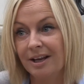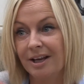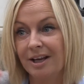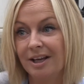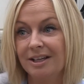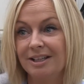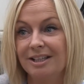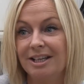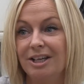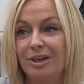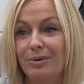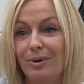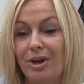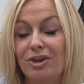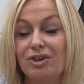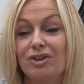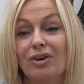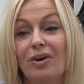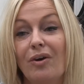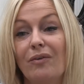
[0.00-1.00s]

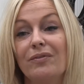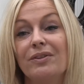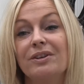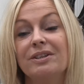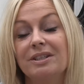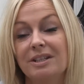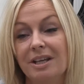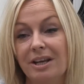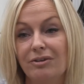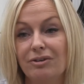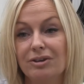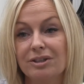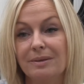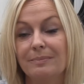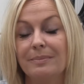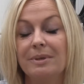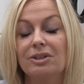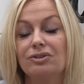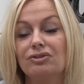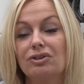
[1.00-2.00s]
continuation of the series, the
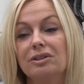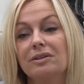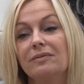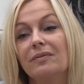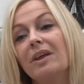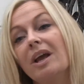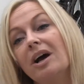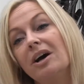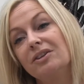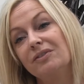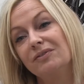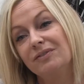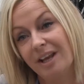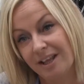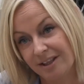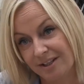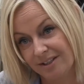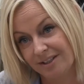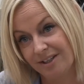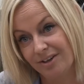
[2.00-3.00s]
Mistress of the Art of
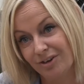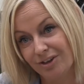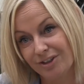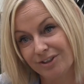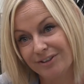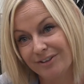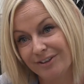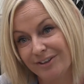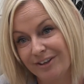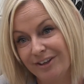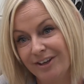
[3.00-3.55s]
Death series